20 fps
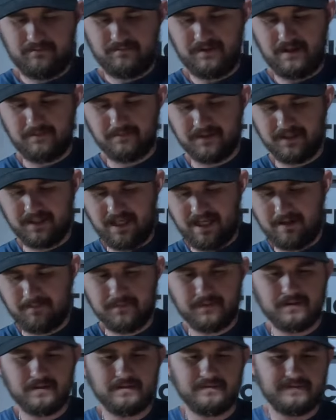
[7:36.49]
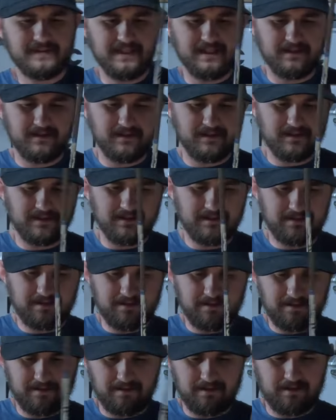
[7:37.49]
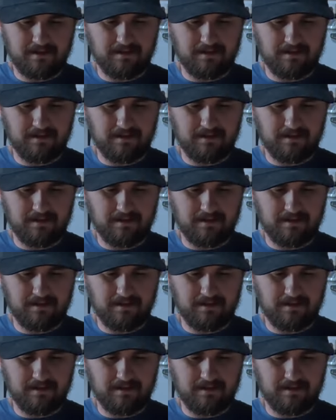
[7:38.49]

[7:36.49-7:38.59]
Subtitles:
Pop the cap off, take this.